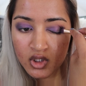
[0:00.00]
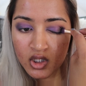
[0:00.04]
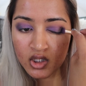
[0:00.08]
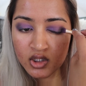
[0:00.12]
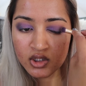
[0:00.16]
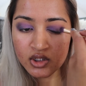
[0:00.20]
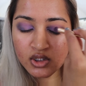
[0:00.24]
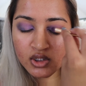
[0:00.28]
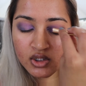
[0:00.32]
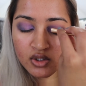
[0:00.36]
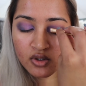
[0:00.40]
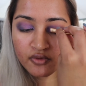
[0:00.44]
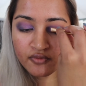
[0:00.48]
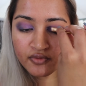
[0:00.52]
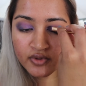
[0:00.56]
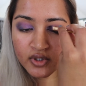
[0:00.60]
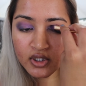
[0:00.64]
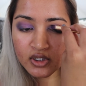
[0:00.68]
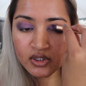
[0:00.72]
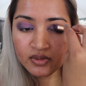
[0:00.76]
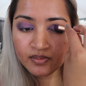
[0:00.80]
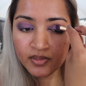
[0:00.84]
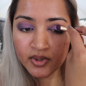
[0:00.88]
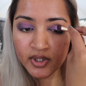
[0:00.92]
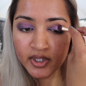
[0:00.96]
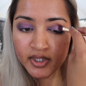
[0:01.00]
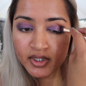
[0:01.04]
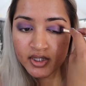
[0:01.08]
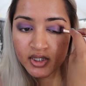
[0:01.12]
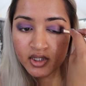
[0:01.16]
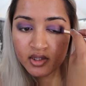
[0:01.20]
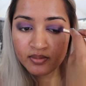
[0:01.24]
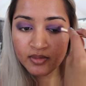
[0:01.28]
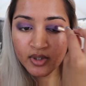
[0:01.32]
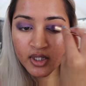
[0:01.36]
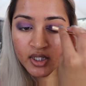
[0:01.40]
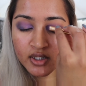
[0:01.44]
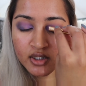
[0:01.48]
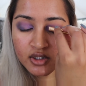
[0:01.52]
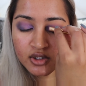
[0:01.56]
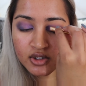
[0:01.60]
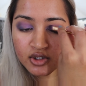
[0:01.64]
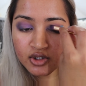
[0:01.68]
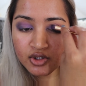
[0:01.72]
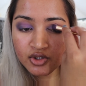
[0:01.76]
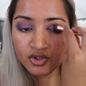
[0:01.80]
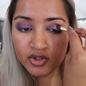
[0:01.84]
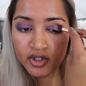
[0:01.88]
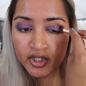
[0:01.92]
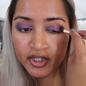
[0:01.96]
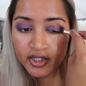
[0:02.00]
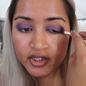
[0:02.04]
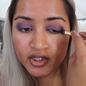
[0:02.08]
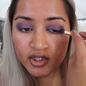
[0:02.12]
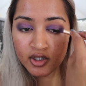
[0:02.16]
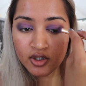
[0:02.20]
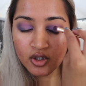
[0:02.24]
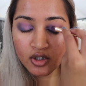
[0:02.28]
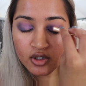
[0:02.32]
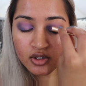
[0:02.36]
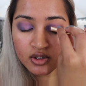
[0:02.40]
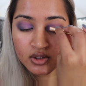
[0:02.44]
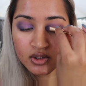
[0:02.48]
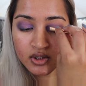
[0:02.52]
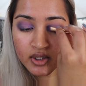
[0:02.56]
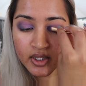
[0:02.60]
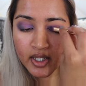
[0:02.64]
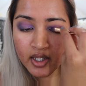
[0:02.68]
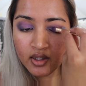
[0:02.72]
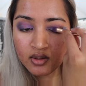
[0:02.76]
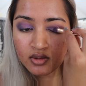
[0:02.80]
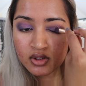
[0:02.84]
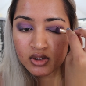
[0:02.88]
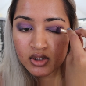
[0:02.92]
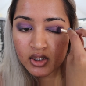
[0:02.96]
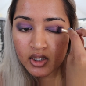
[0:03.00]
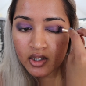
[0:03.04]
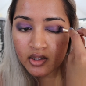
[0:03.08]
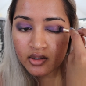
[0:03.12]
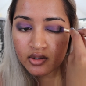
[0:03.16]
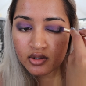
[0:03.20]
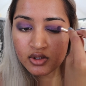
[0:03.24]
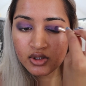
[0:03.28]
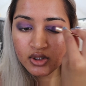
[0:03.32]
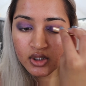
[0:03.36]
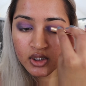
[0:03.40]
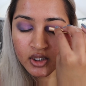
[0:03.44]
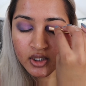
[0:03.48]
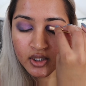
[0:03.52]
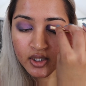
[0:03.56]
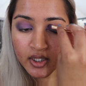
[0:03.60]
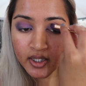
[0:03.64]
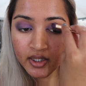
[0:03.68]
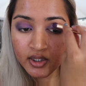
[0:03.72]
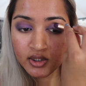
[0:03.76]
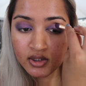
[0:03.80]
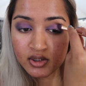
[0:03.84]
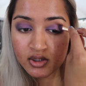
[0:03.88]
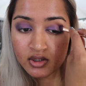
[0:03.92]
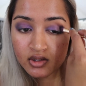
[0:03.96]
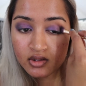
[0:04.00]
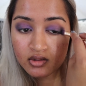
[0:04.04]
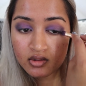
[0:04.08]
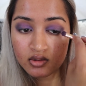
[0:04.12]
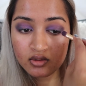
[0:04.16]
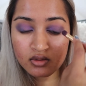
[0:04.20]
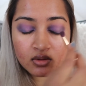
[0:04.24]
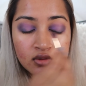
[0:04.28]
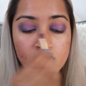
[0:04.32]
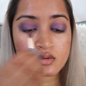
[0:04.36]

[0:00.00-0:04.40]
And just so everything's blended, I'm kind of just dragging it all now together to connect it.